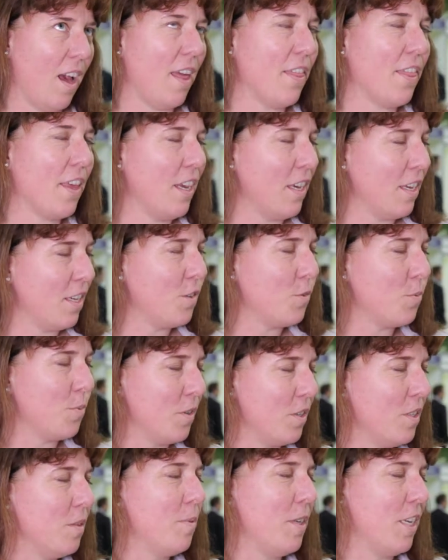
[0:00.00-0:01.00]
I think it
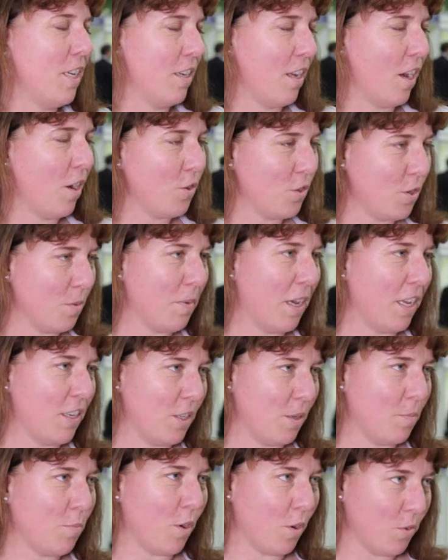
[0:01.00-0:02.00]
will be an
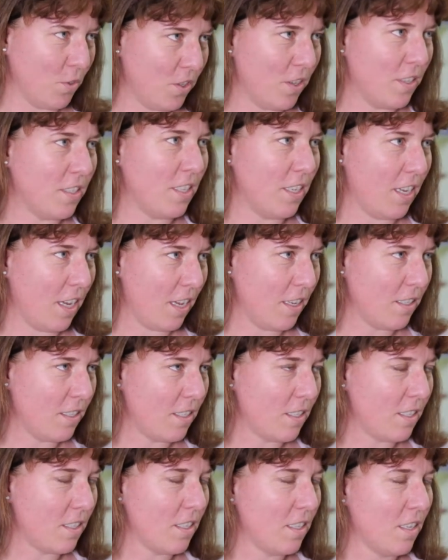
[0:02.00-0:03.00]
automatic process,
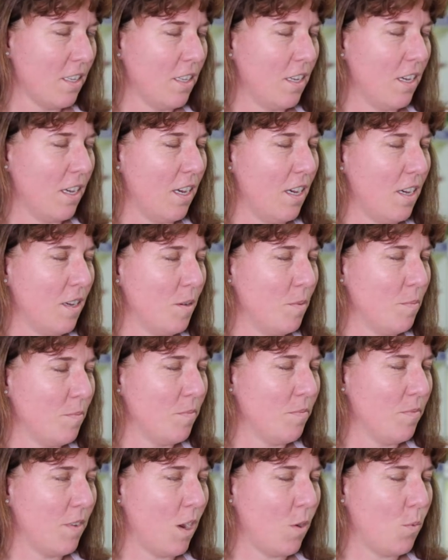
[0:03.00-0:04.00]
yes.
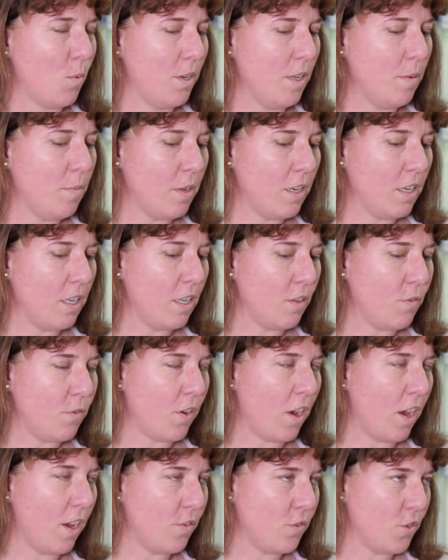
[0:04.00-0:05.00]
We believe
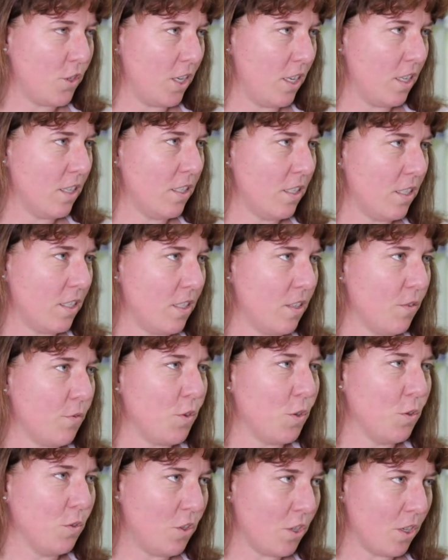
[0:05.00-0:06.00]
5G is the
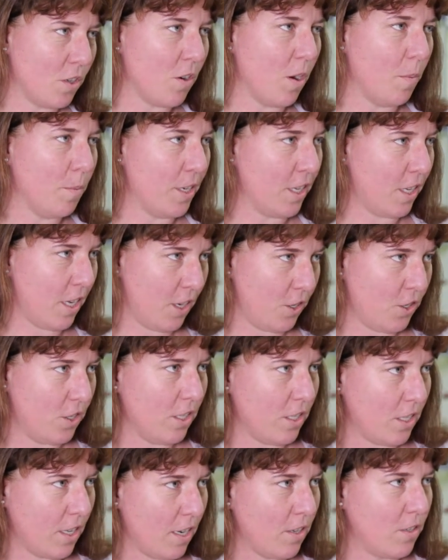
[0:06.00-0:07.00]
future
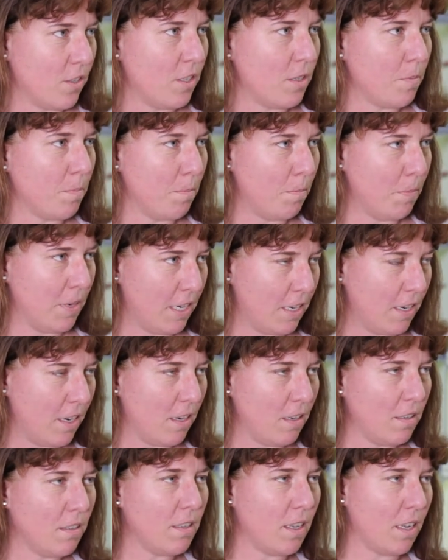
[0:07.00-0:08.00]
communication standard,
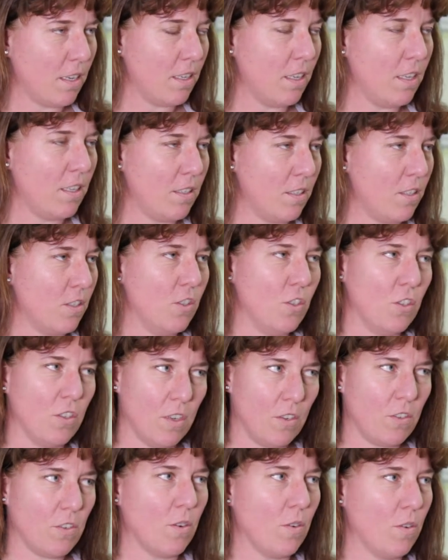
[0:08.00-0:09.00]
meaning that it's
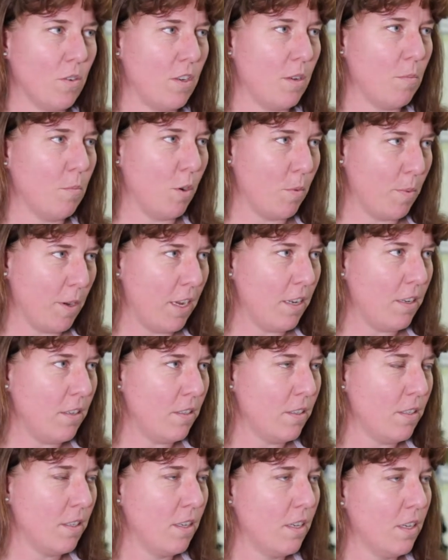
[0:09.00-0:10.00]
not only
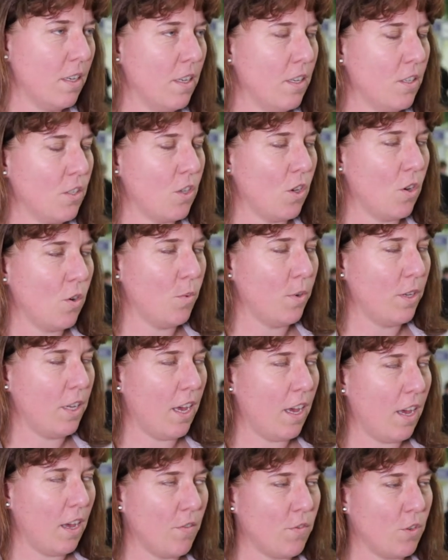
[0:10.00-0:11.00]
mobile. So we
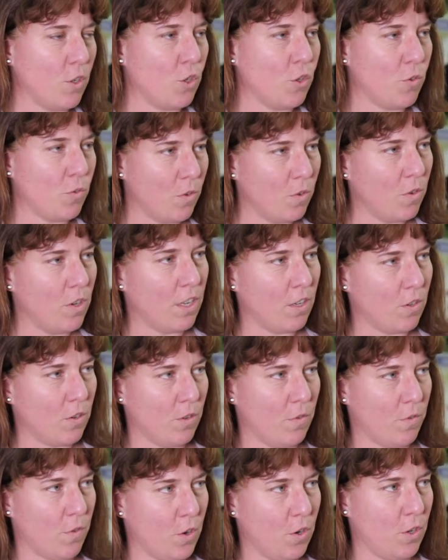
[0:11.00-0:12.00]
have a truly
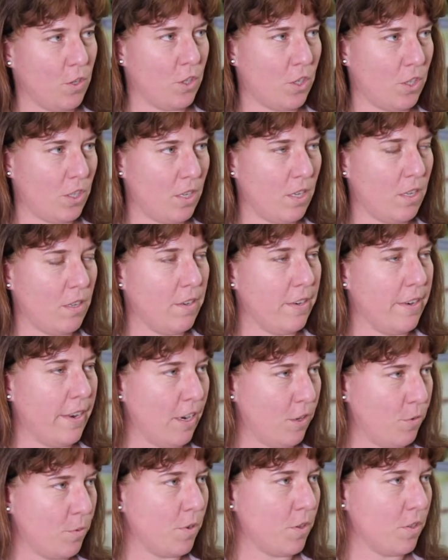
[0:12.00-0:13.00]
converged
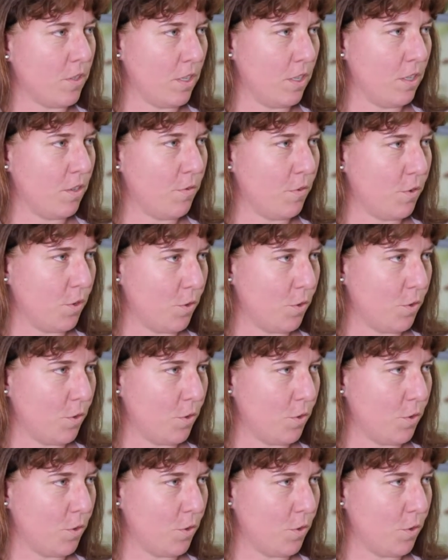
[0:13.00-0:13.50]
networks in the